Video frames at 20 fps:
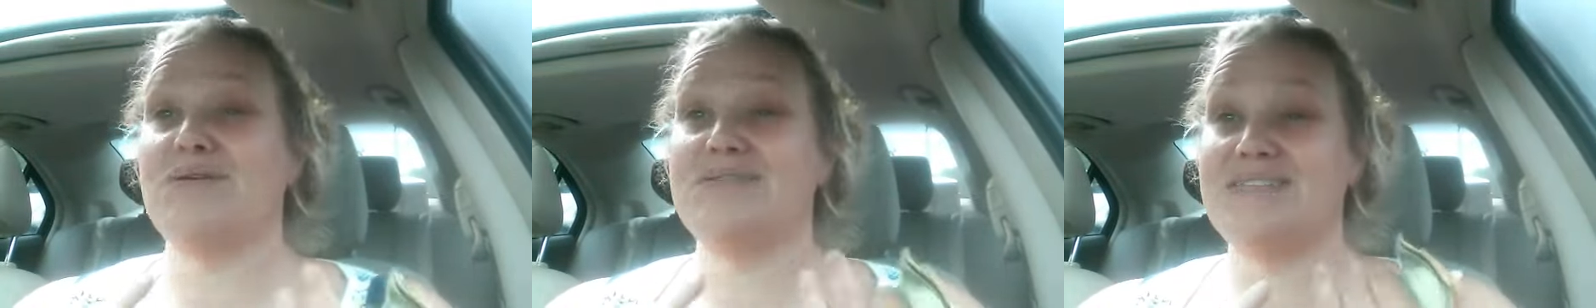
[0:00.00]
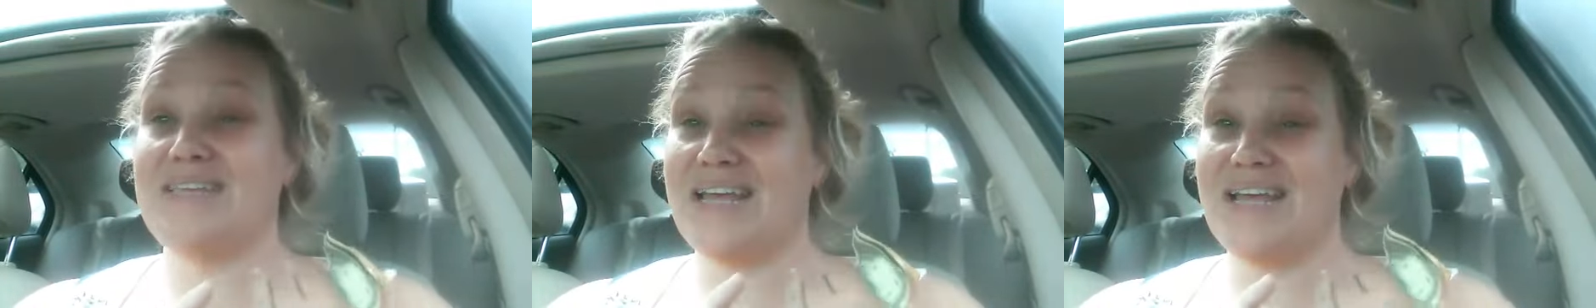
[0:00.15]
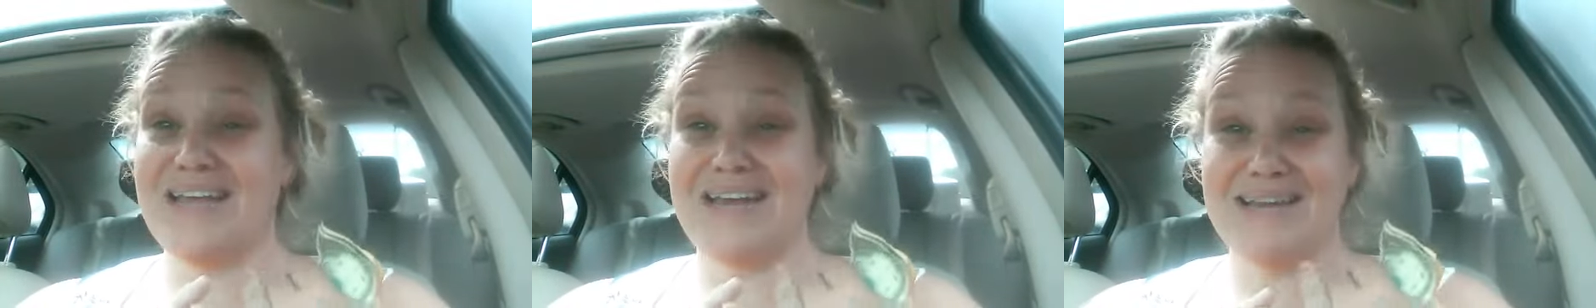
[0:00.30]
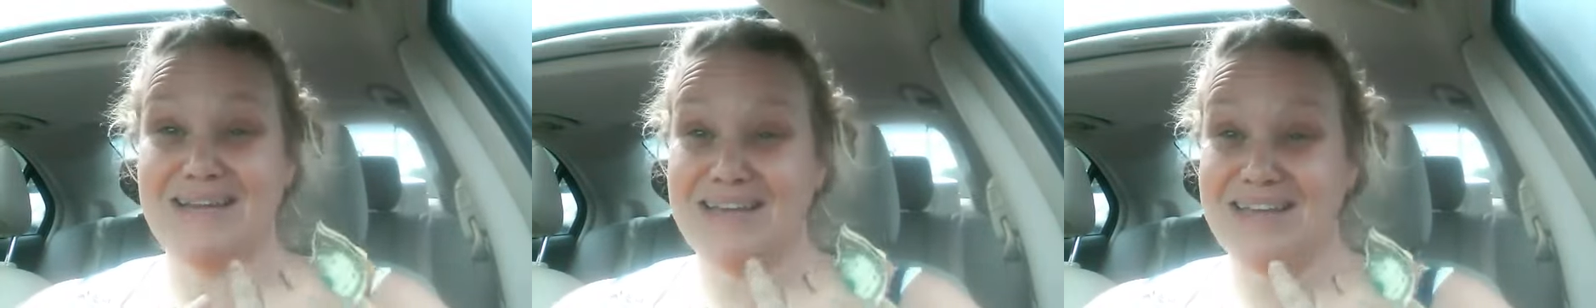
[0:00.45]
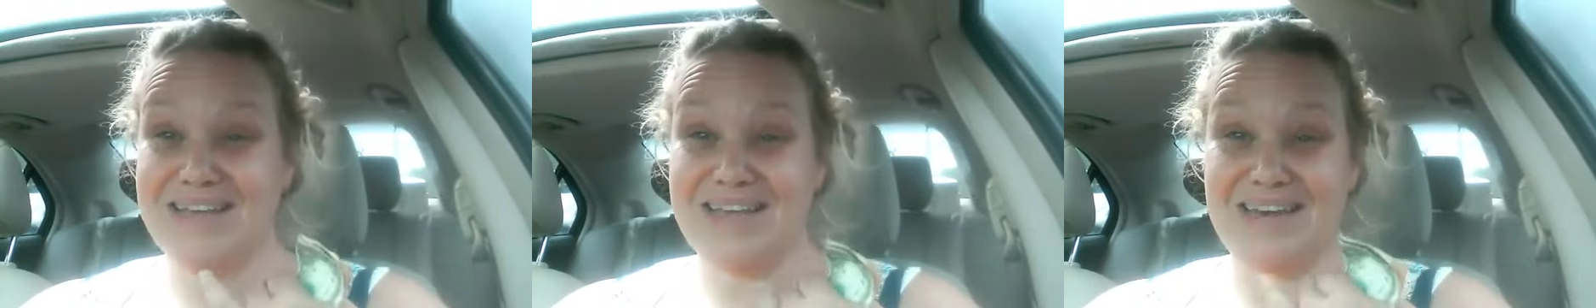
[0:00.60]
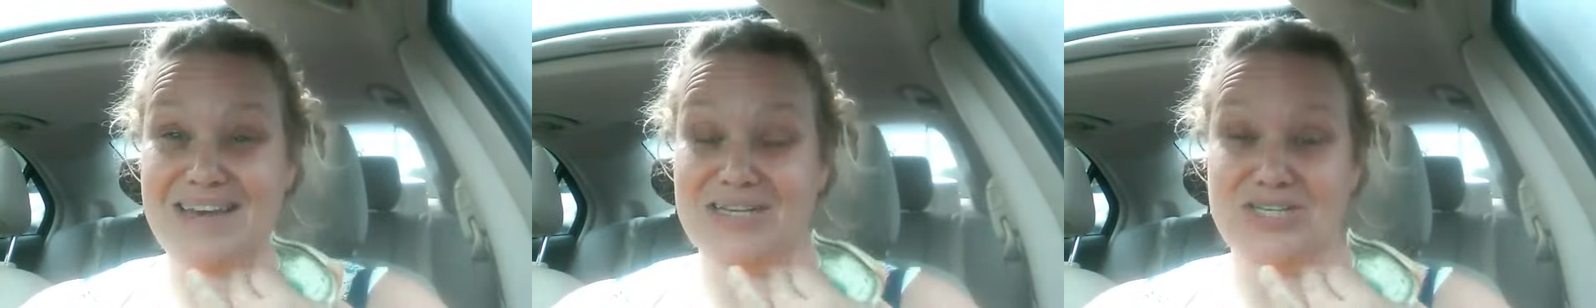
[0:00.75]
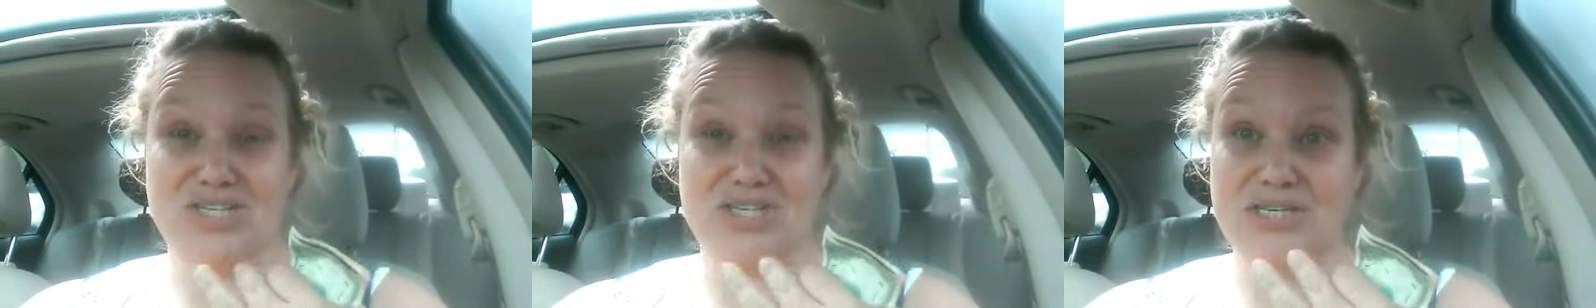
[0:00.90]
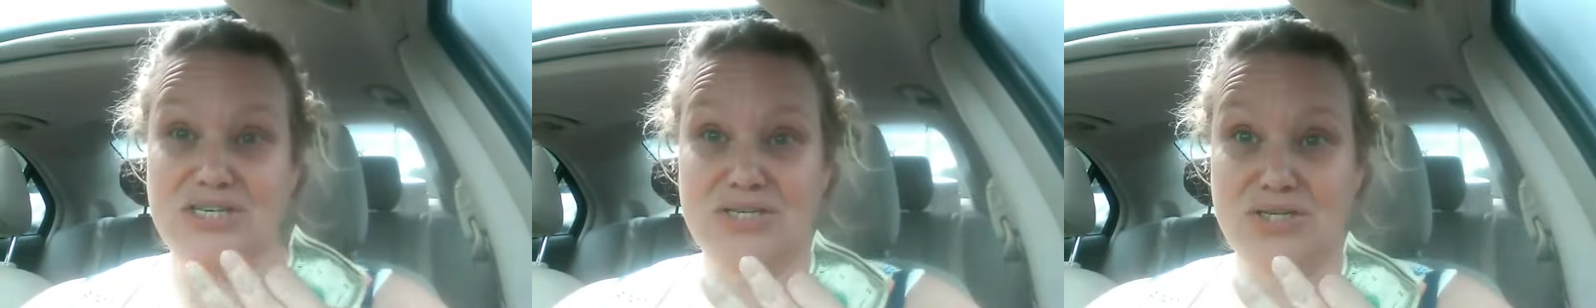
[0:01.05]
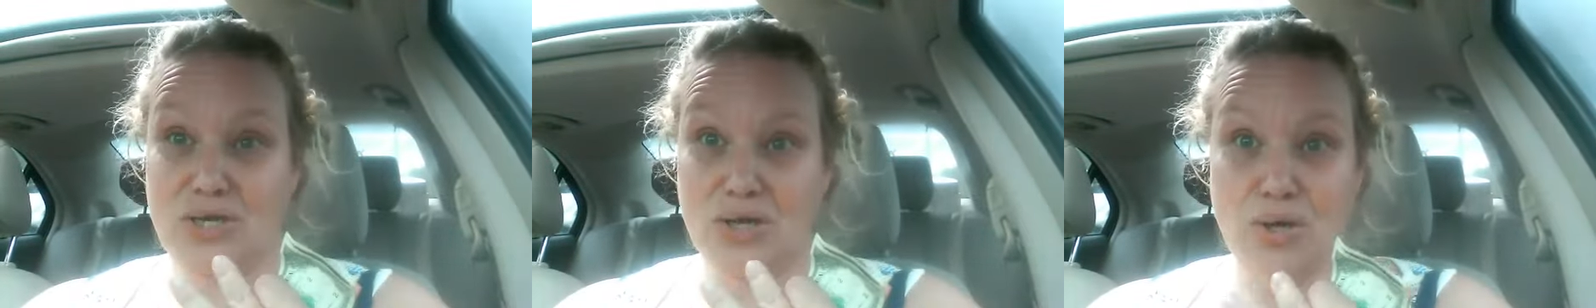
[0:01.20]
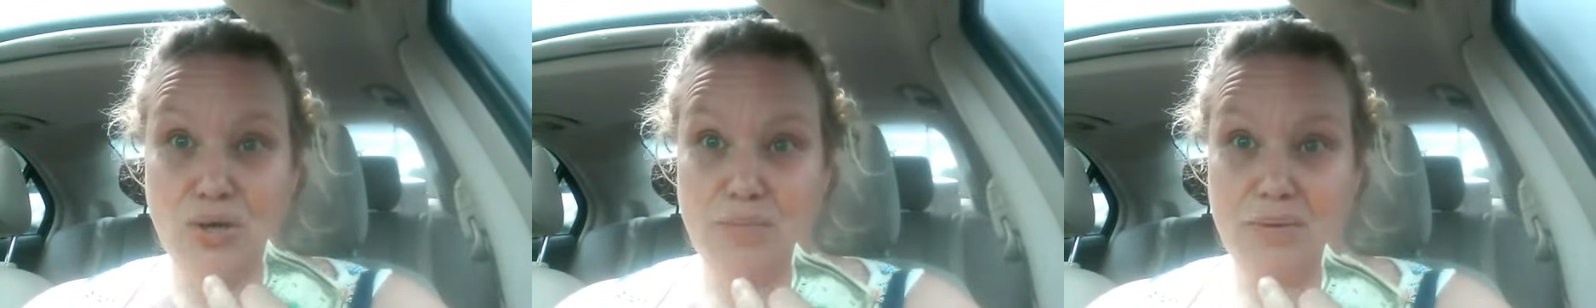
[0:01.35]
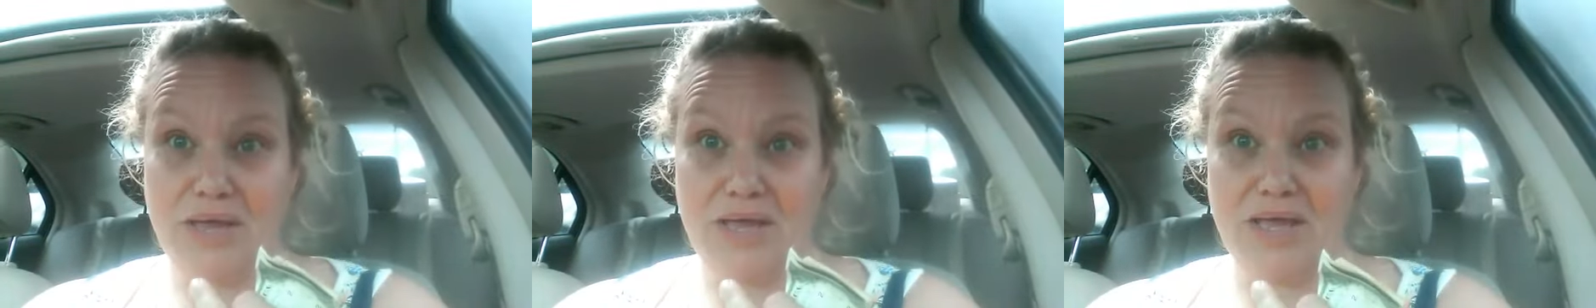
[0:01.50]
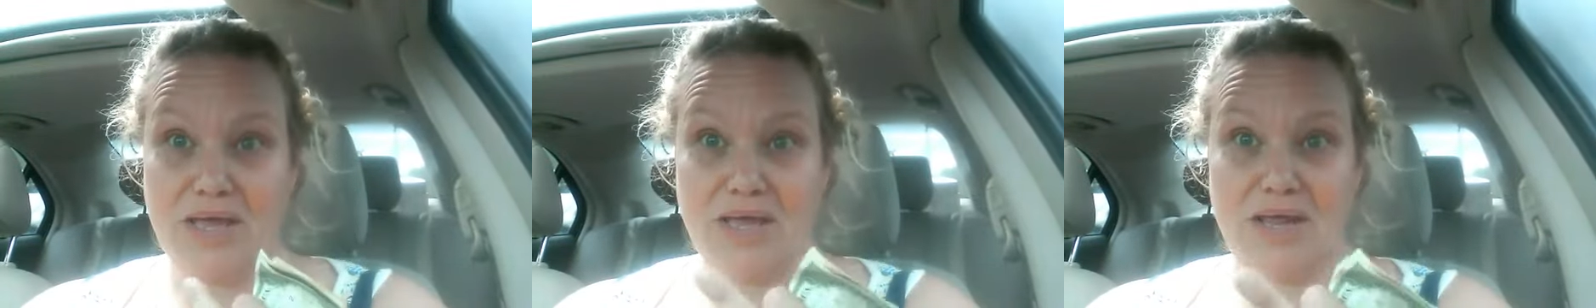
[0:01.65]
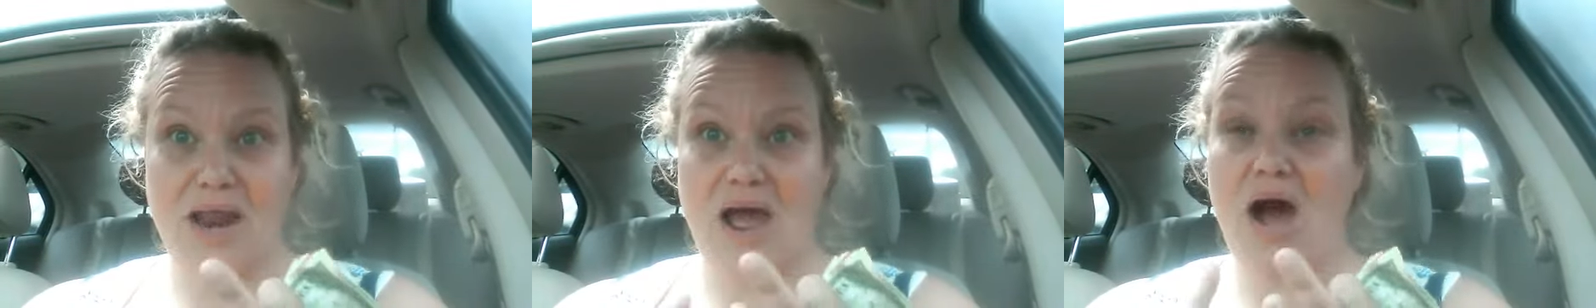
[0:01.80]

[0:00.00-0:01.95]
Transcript: saying get a G-tube in,